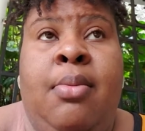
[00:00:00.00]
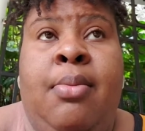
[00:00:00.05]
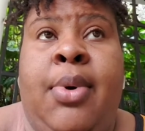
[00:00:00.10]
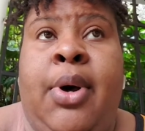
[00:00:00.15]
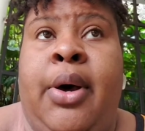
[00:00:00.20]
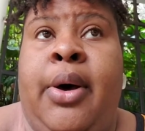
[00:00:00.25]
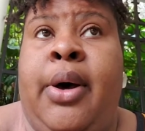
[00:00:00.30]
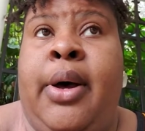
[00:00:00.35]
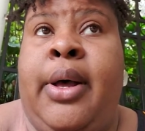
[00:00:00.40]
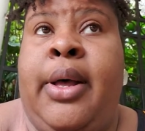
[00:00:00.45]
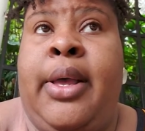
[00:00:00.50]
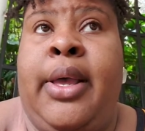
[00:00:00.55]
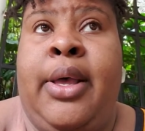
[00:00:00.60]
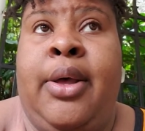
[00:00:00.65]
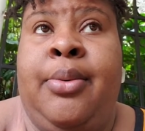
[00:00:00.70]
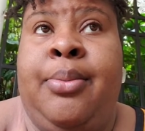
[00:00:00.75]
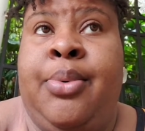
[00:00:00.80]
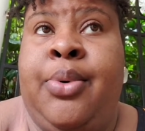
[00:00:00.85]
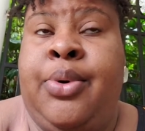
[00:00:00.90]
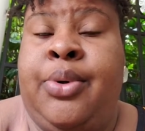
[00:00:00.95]
But all
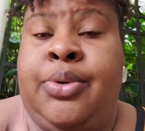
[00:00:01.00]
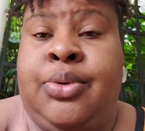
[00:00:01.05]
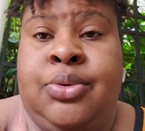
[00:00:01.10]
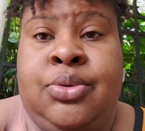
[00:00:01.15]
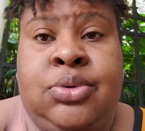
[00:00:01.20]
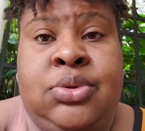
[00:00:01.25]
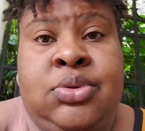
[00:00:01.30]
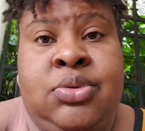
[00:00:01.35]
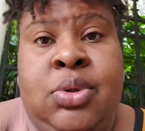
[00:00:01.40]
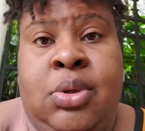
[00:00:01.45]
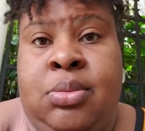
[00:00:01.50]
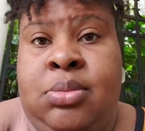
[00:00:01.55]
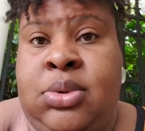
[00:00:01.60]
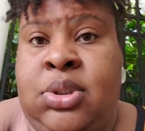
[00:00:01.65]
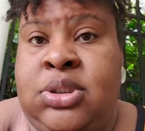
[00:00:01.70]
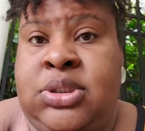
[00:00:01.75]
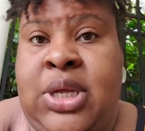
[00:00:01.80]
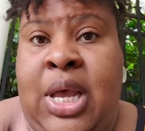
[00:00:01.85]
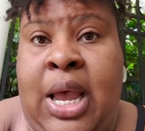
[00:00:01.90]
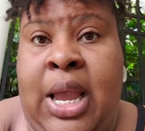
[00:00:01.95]
hell broke loose from
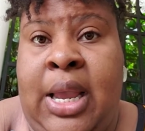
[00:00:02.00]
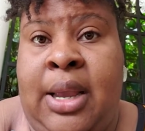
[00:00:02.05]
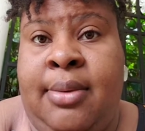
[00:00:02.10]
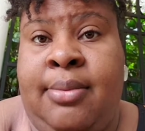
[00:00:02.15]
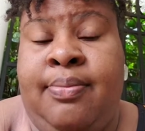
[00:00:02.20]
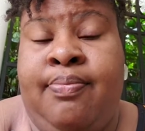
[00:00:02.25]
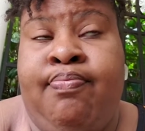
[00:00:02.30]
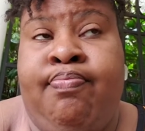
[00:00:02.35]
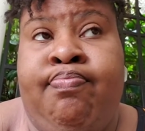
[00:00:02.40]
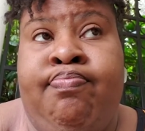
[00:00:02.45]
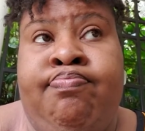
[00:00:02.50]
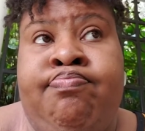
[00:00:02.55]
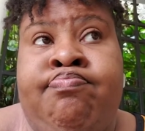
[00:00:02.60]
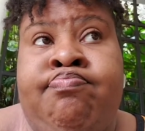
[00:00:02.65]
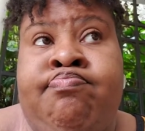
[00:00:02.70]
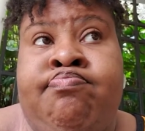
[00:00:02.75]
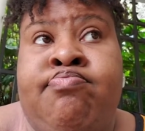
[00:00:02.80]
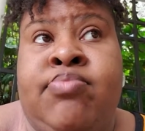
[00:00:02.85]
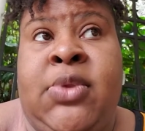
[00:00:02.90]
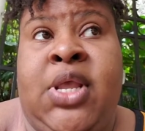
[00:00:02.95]
the time
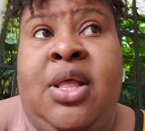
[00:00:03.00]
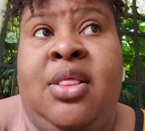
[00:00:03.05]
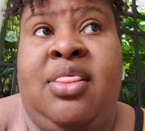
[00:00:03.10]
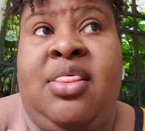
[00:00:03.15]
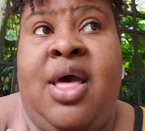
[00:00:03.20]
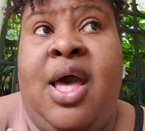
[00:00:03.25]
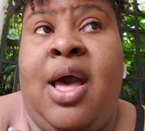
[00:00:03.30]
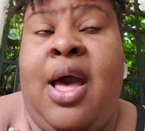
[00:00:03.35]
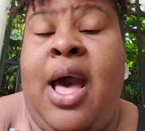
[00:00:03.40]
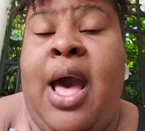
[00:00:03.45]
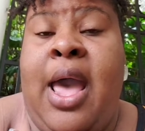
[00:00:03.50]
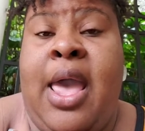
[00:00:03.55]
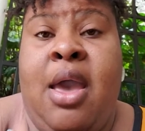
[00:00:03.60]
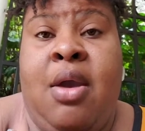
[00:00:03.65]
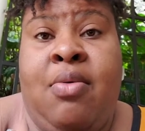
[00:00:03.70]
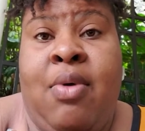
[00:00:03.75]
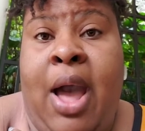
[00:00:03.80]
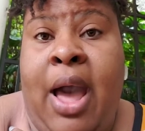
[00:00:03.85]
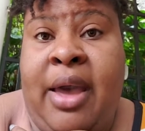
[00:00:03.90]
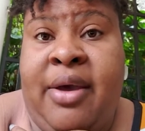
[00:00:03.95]
that I
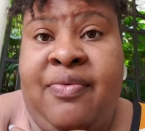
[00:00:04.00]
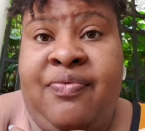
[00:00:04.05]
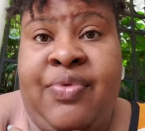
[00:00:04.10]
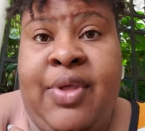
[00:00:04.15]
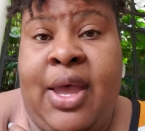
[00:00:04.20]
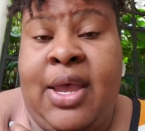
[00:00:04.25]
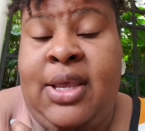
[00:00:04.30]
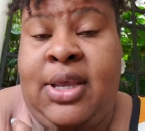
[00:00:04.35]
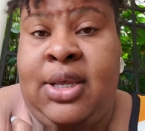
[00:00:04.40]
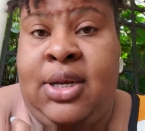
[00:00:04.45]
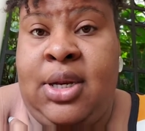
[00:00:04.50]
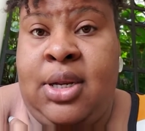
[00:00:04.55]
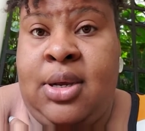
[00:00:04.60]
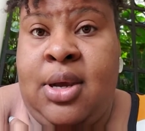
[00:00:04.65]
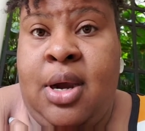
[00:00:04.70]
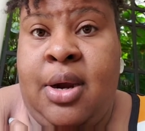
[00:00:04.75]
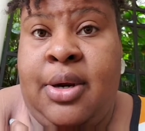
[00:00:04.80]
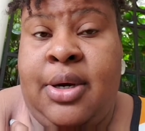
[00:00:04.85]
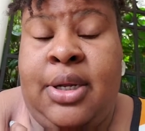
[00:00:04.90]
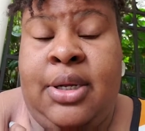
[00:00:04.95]
arrived at
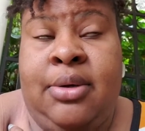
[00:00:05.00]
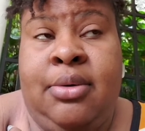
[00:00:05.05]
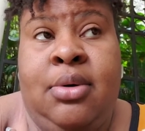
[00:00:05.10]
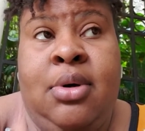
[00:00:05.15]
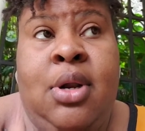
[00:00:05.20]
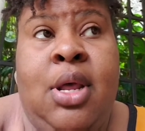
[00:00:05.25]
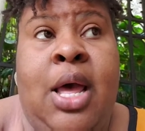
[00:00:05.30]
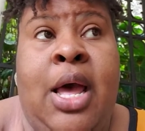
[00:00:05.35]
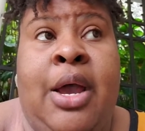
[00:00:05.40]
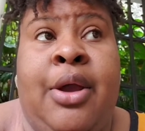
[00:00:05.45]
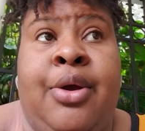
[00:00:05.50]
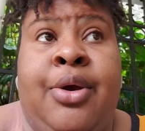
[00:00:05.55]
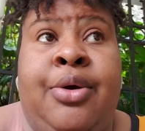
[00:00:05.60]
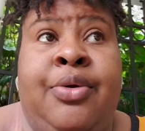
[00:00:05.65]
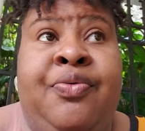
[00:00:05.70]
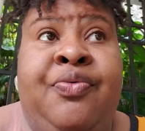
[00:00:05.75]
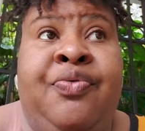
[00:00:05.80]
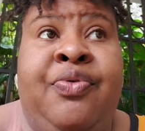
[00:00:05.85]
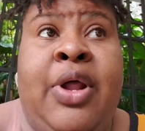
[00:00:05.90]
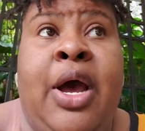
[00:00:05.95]
Eden Garden. I
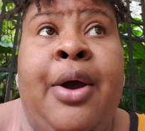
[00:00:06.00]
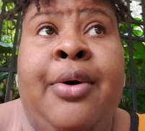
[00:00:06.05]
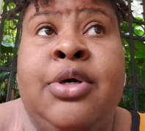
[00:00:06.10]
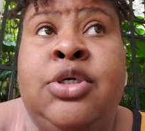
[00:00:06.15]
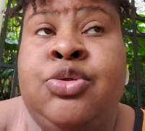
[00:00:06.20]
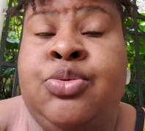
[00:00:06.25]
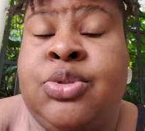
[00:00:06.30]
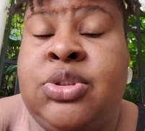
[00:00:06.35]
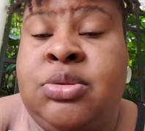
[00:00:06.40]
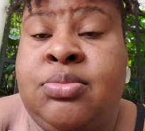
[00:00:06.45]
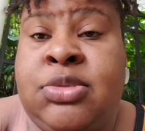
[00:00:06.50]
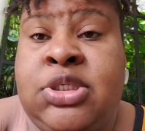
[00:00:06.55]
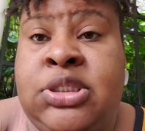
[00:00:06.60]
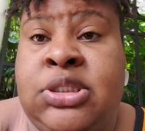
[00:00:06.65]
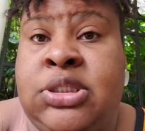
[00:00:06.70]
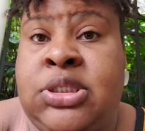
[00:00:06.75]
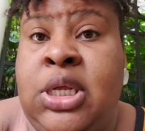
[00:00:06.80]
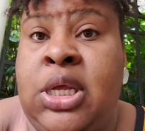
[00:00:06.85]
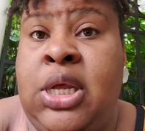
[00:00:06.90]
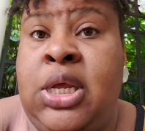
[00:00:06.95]
heard flowers was
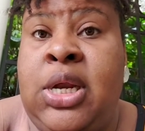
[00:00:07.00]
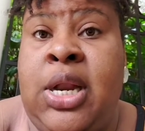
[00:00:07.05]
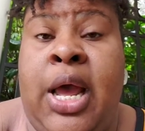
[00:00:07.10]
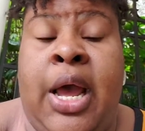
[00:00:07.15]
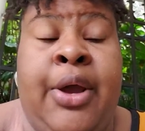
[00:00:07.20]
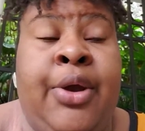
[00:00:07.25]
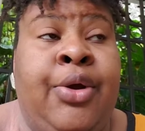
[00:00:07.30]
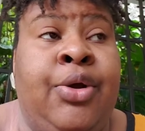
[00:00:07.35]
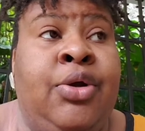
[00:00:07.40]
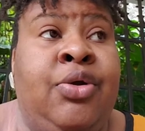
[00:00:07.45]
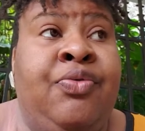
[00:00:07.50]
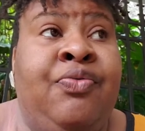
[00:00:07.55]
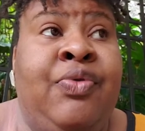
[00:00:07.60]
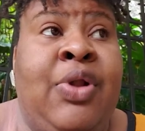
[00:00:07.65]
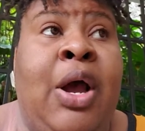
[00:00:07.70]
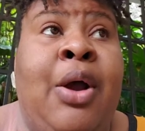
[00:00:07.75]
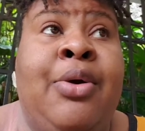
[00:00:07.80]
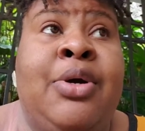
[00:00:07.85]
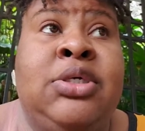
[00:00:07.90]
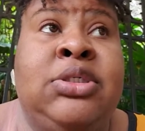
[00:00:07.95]
missing. I heard the
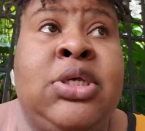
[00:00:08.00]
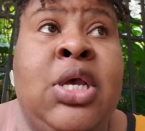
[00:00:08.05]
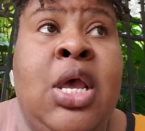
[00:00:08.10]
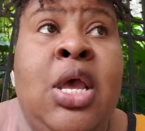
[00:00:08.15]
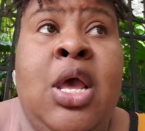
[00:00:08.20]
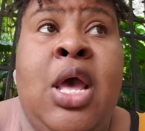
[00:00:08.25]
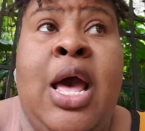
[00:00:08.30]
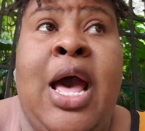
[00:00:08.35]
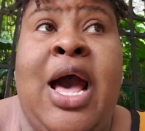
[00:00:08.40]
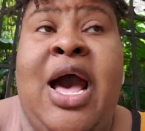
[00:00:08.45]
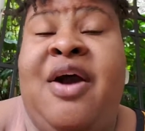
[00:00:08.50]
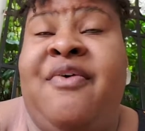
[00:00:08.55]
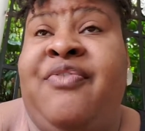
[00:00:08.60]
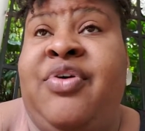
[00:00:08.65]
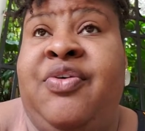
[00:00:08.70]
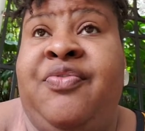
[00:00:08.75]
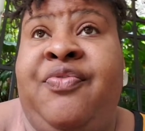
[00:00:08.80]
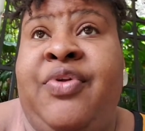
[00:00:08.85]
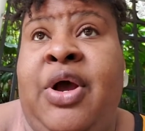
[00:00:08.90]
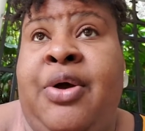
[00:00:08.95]
flowers,
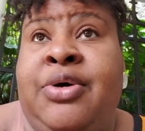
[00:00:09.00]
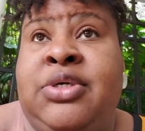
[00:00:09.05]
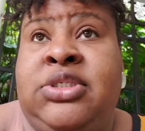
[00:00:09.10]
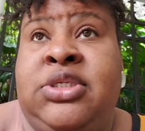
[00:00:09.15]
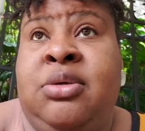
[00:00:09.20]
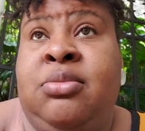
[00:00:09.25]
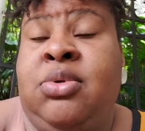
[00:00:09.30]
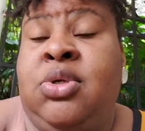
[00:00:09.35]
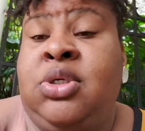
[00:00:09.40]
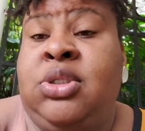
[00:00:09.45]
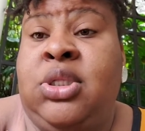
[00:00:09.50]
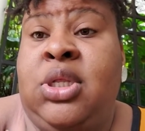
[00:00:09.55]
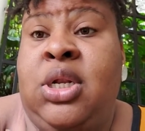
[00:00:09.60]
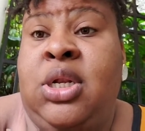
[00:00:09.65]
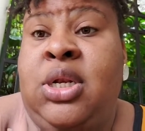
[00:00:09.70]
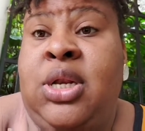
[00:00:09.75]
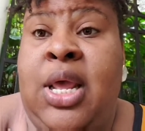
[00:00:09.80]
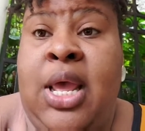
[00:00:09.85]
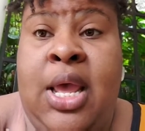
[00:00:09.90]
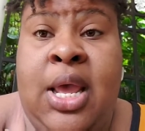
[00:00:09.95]
half of the flowers them looked
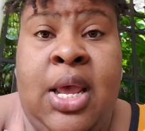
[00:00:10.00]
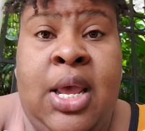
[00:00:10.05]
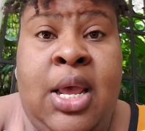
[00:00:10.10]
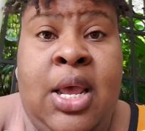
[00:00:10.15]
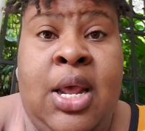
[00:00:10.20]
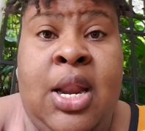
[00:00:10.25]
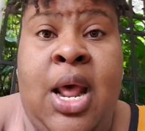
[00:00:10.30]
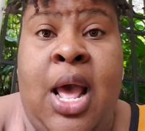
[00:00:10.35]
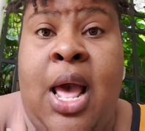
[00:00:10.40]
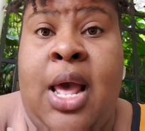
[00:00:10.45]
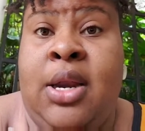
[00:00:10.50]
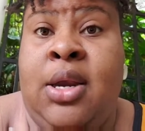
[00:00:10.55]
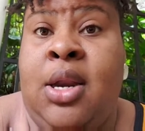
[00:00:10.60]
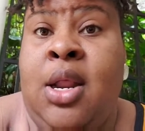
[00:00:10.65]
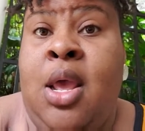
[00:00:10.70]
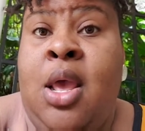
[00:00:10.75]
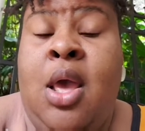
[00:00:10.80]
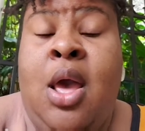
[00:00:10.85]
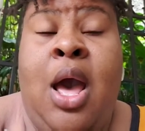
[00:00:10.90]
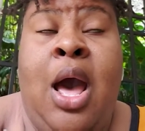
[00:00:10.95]
dead
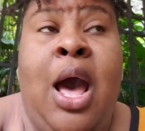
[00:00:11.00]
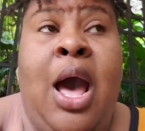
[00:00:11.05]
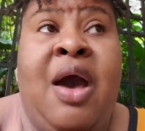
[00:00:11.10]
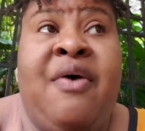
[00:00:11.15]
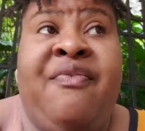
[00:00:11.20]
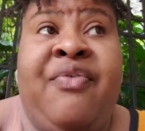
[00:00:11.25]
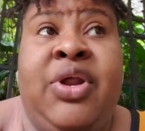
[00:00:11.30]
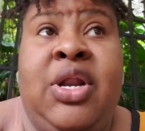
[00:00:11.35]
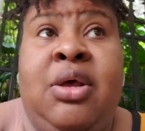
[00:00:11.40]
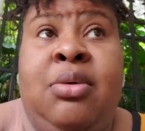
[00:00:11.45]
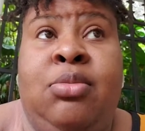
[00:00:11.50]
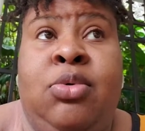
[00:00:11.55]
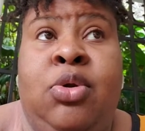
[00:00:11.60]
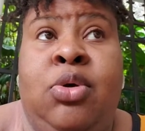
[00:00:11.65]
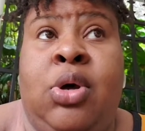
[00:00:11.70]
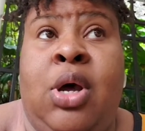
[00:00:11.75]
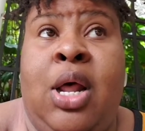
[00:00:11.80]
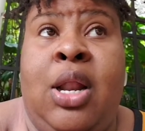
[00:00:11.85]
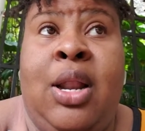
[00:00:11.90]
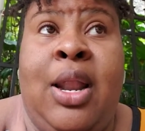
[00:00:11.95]
and half of them
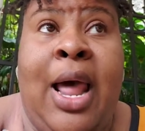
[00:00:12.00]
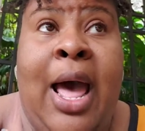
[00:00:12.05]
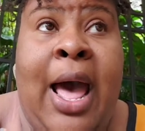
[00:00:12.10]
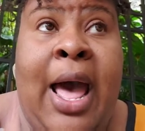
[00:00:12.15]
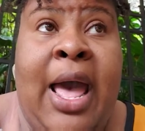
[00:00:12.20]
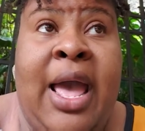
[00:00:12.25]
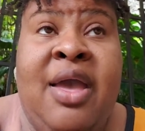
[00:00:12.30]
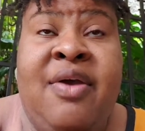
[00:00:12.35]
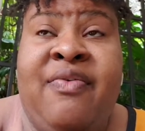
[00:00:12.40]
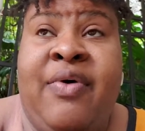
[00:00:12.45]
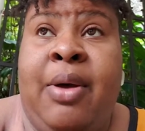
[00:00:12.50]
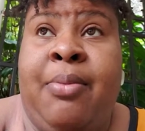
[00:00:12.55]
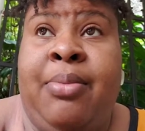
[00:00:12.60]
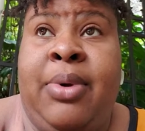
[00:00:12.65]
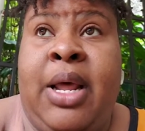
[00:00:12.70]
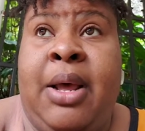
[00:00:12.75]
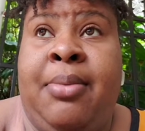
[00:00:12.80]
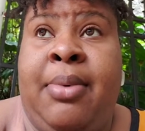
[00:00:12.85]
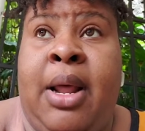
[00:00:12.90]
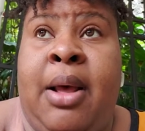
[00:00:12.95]
look alive and
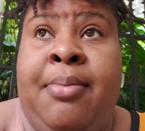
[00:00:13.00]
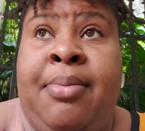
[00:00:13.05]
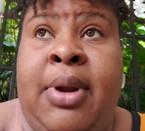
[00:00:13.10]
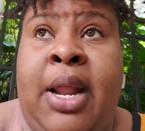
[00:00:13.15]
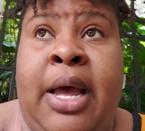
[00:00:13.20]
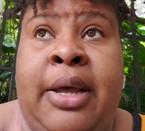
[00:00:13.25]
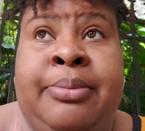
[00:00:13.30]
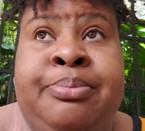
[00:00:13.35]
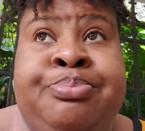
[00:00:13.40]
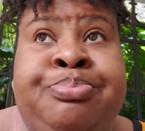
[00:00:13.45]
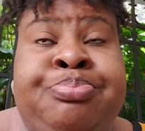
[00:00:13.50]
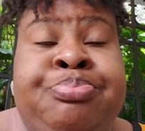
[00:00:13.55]
blah blah blah.